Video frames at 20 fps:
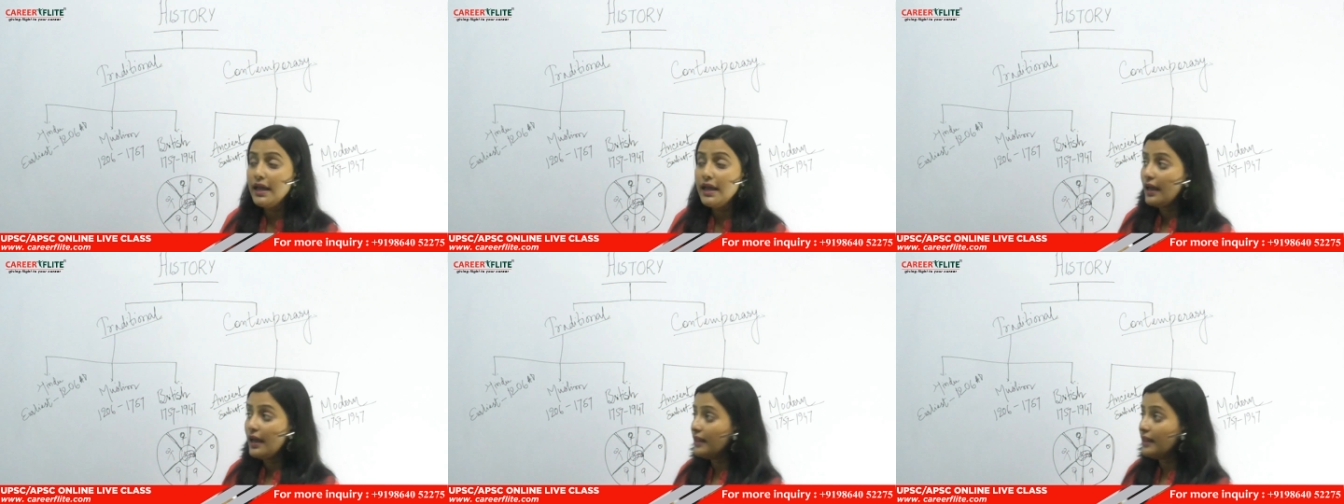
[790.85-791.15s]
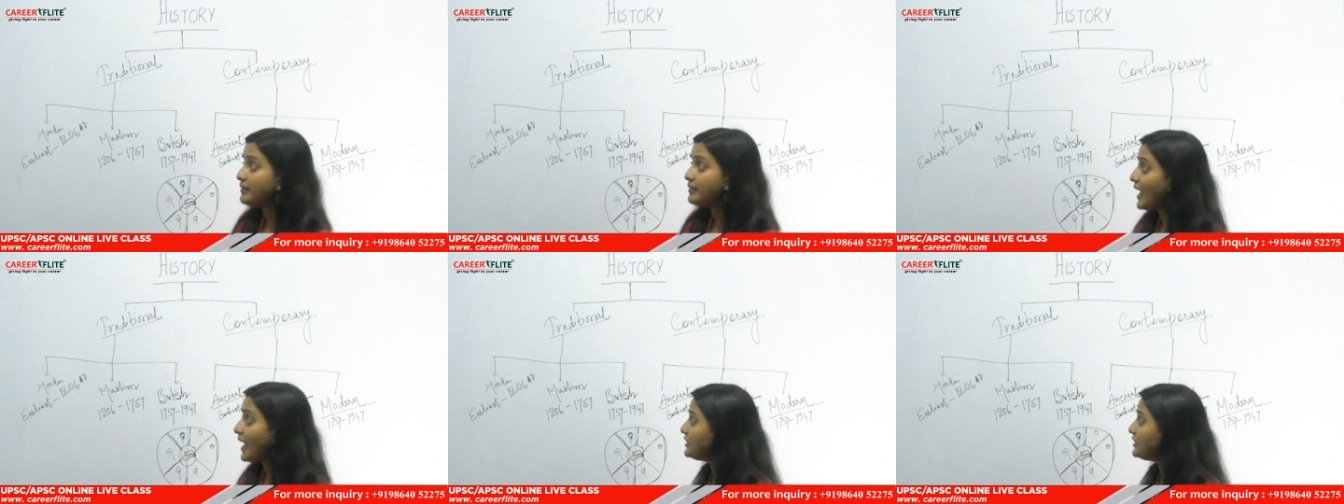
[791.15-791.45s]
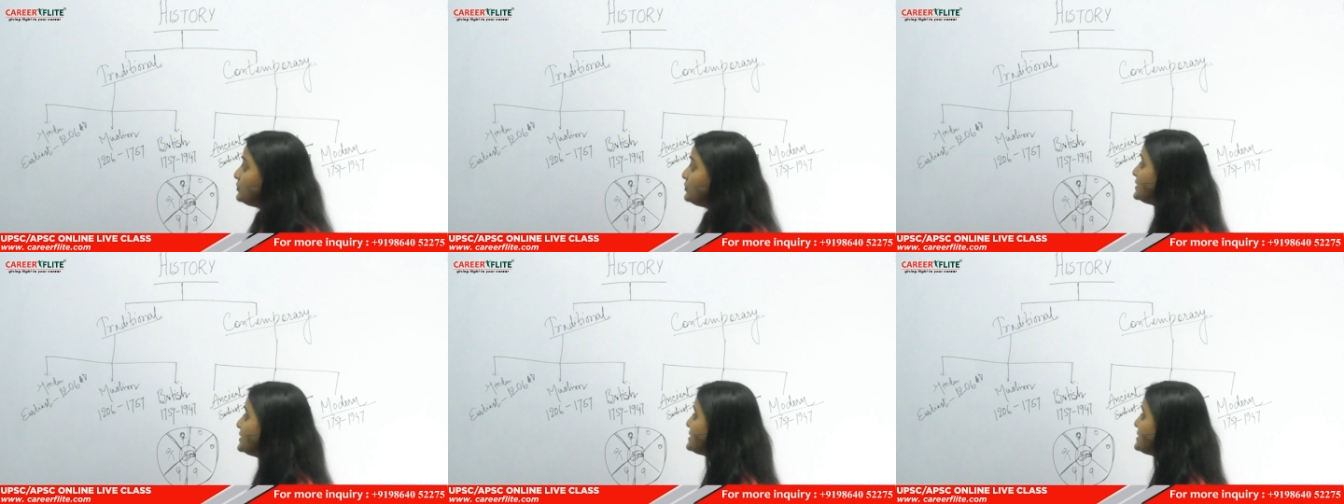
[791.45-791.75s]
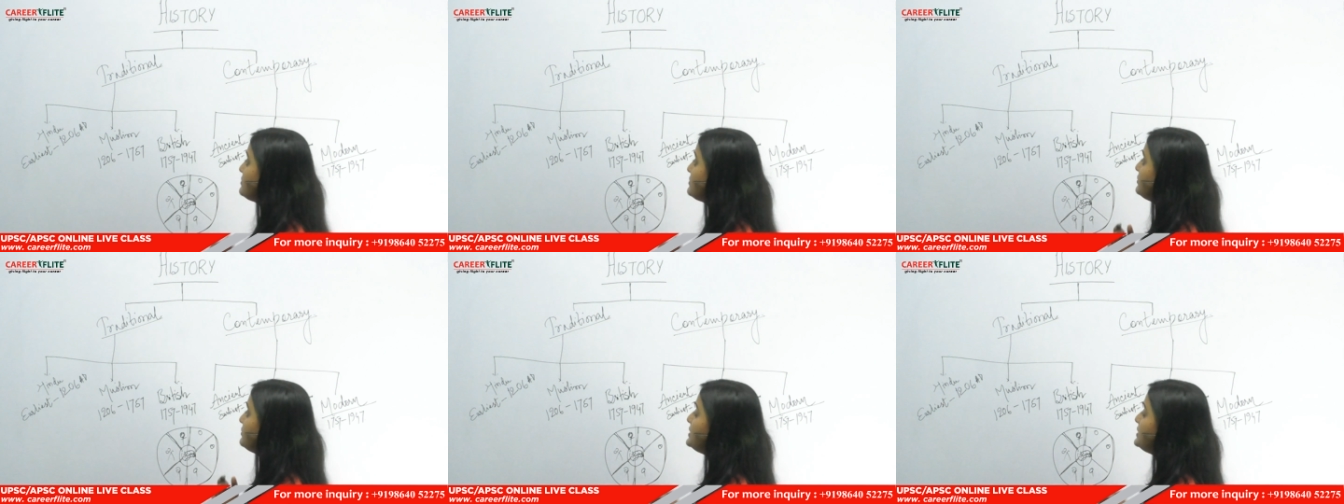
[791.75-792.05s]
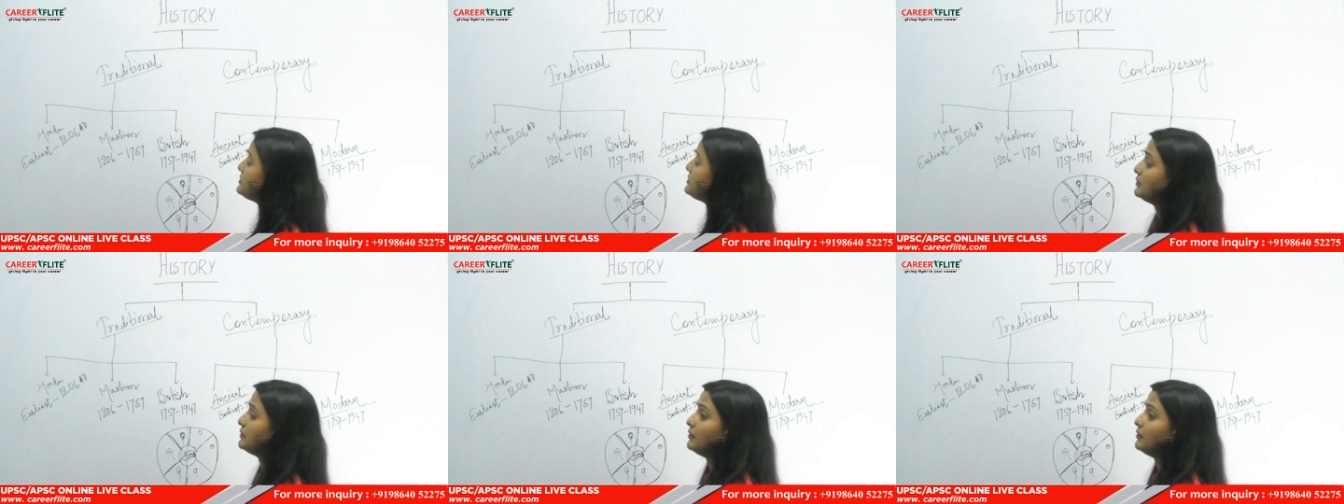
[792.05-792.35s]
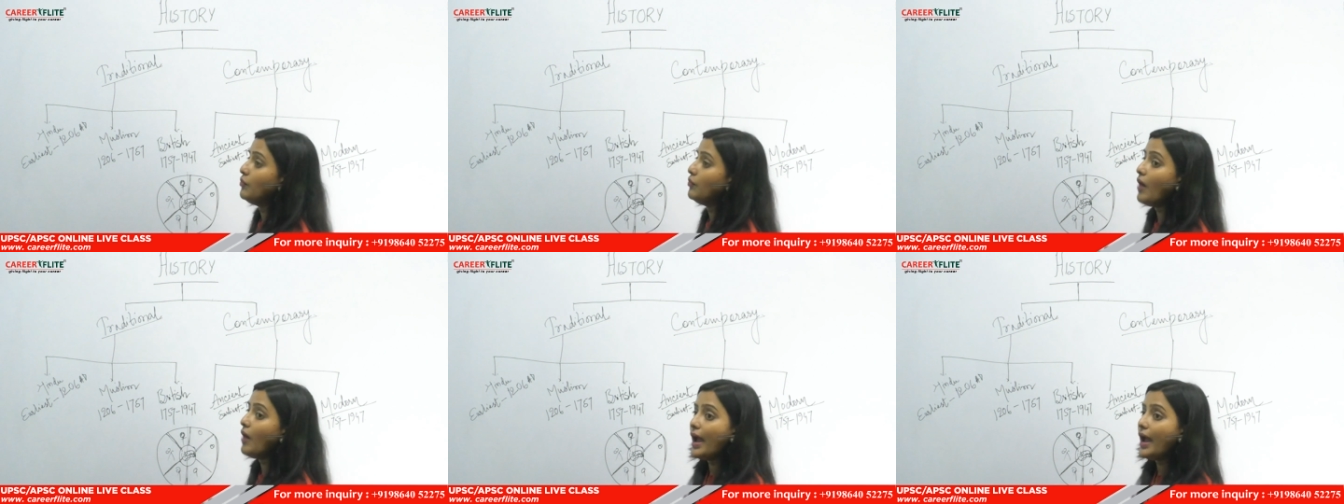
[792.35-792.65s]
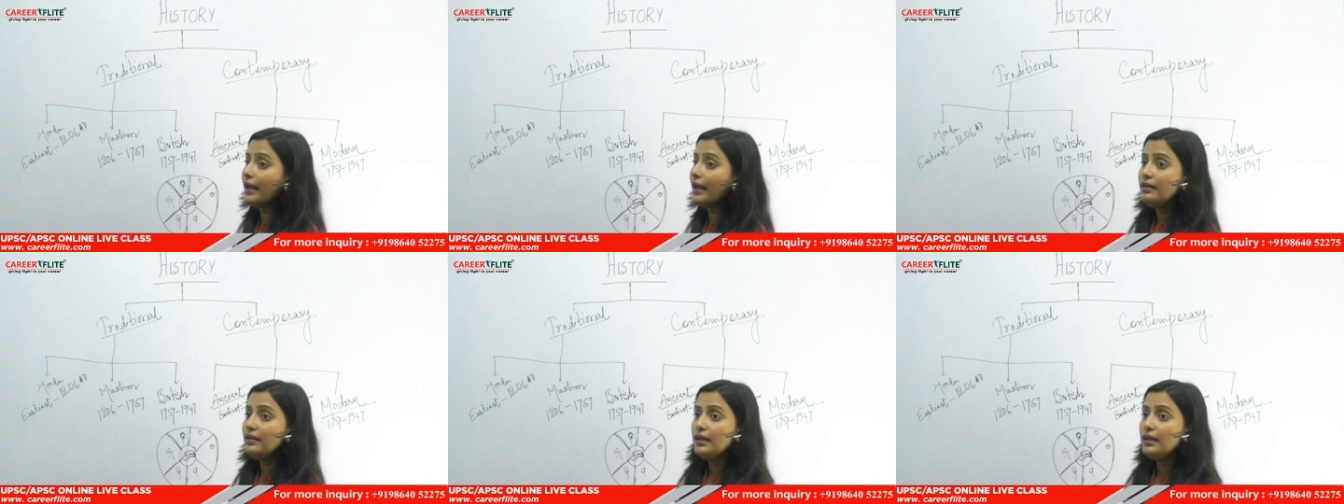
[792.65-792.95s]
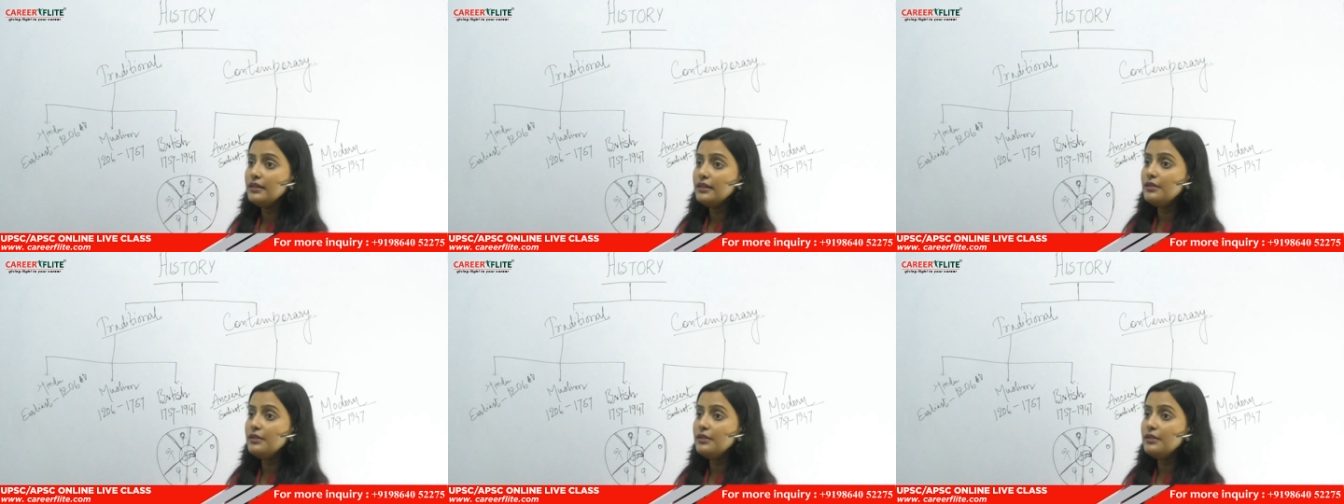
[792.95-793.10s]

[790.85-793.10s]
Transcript: And that was the reason why the